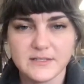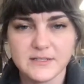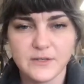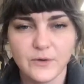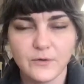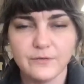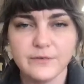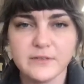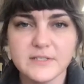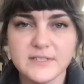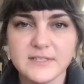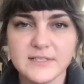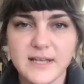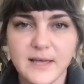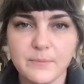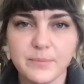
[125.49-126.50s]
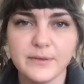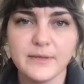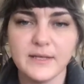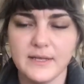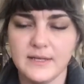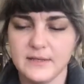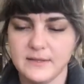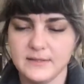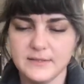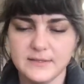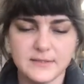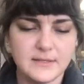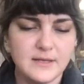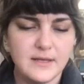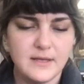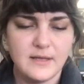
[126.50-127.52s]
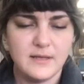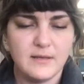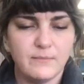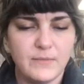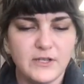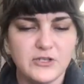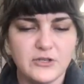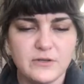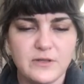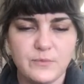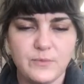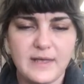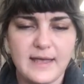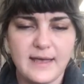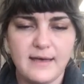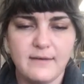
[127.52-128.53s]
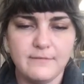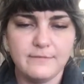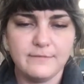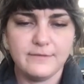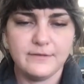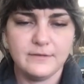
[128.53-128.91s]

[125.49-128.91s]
so first step is make sure that we have